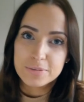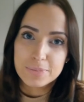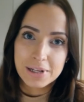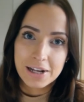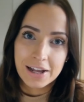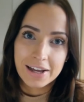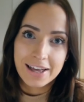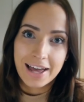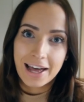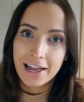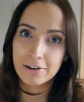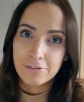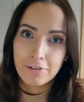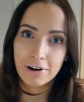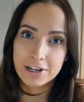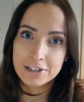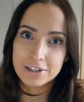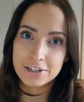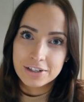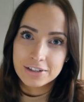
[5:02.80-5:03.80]
just be like
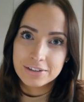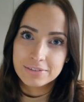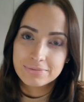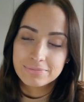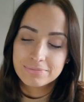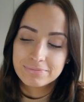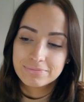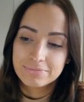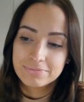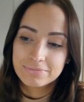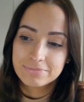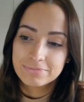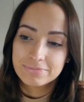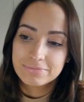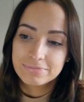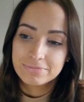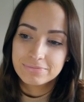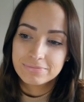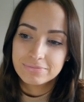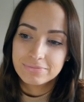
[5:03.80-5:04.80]

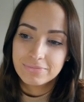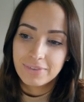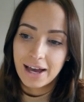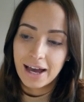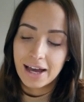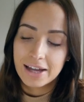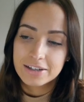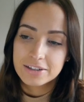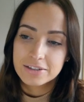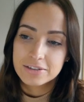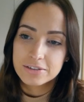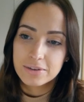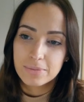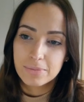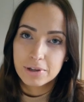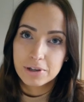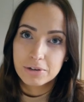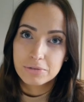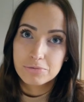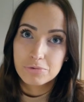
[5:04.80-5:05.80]

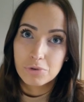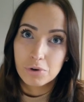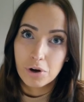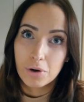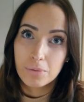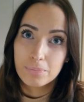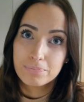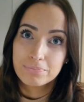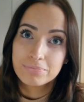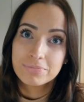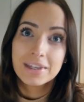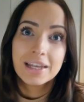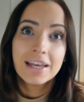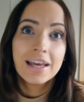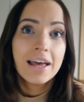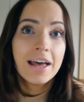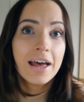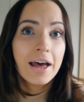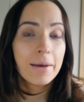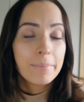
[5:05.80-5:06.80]
ellaryder@something.com.
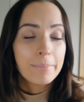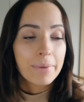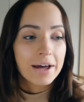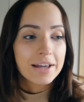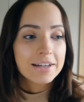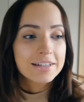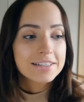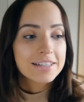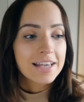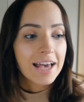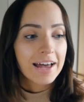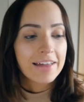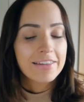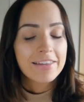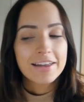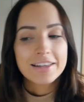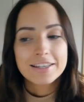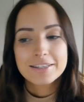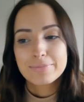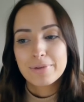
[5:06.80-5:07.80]
But yeah,
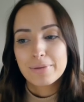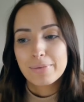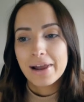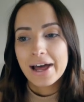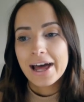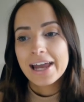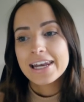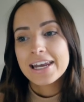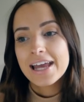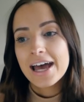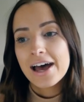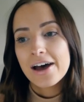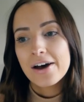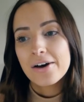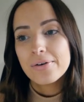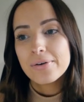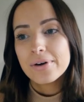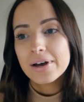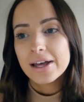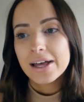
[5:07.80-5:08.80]
that's my plan
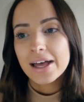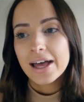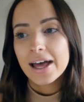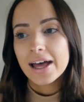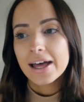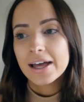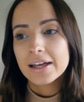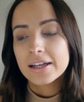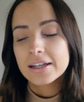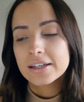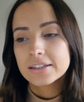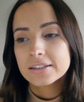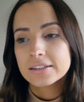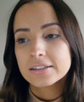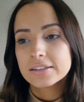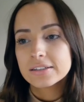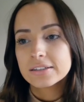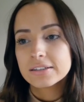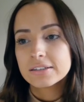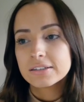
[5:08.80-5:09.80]
now.
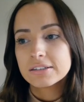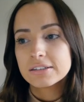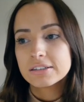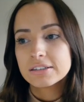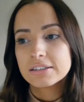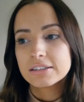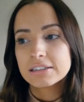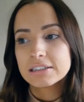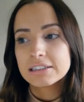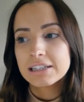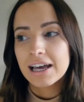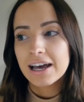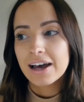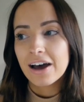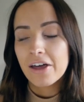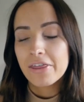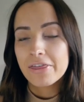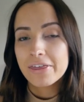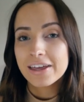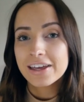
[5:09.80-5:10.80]
And yeah,
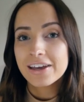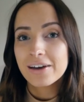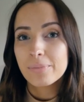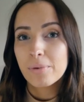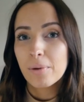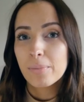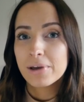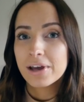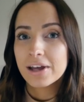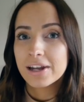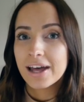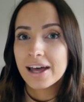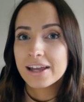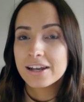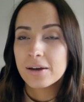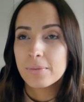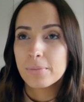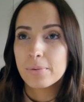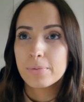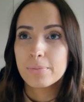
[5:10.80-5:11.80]
I think I'm probably going to
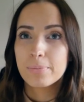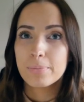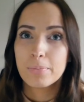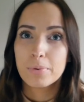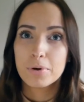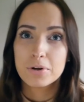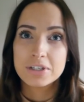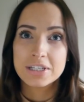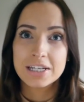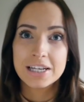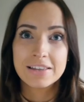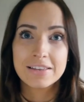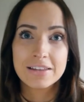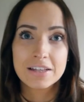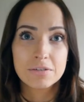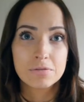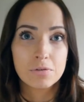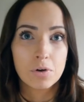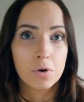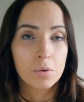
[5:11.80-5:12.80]
end up putting
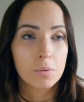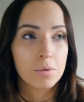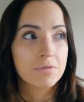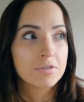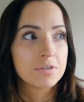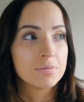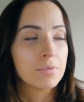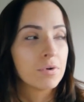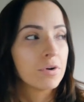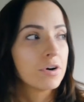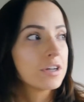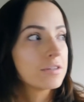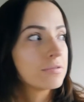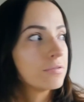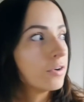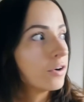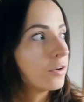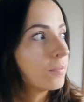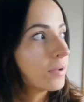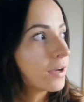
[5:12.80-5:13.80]
this vlog with tomorrow's
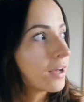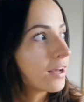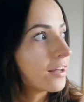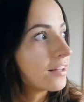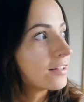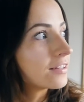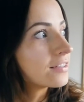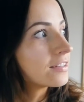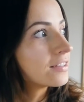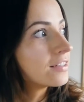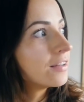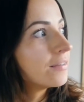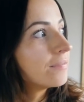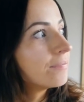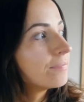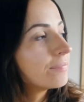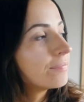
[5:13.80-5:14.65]
vlog because